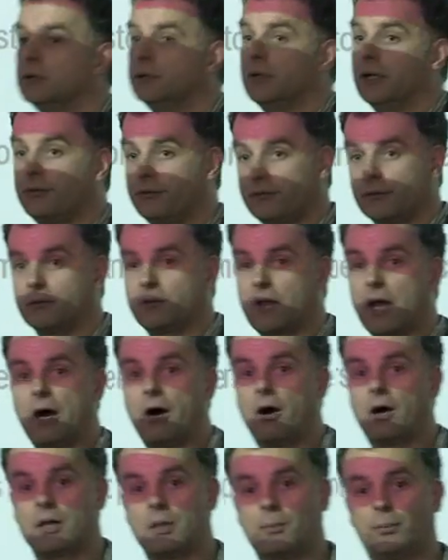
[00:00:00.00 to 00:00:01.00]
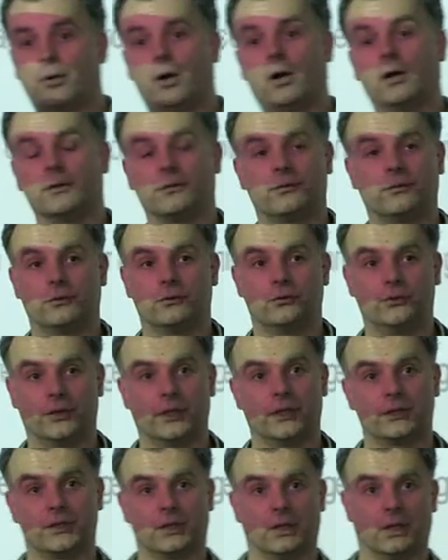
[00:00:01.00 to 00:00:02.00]
They're higher price
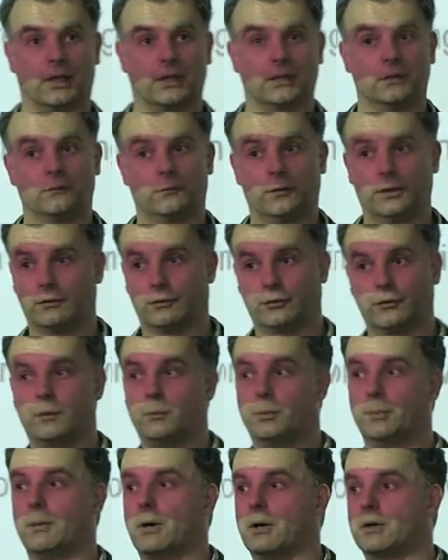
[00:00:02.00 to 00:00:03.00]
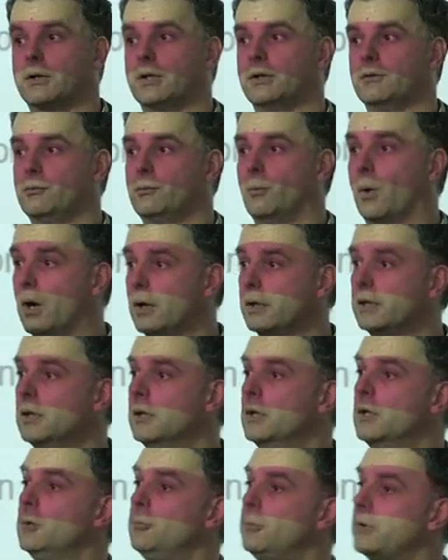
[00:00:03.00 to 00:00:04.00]
traditionally than the supermarkets. Why?
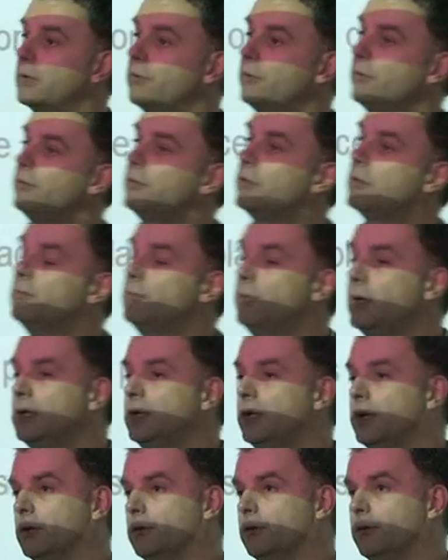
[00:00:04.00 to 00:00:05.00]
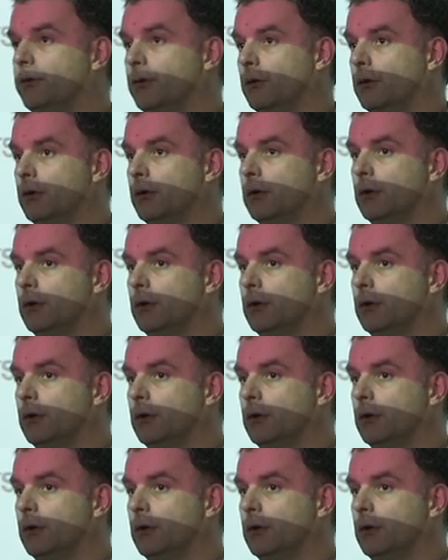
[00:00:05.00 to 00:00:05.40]
Because it's convenient.